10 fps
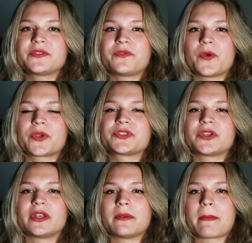to focus
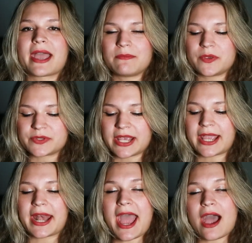on my music
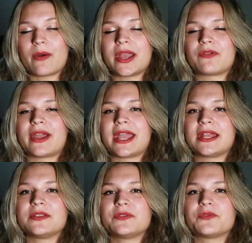and how I
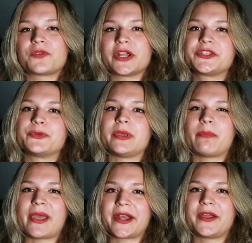write for it to be
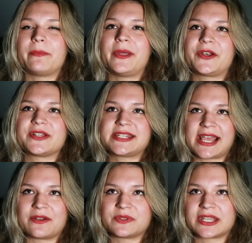better
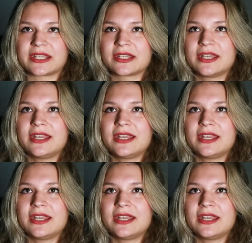sounding.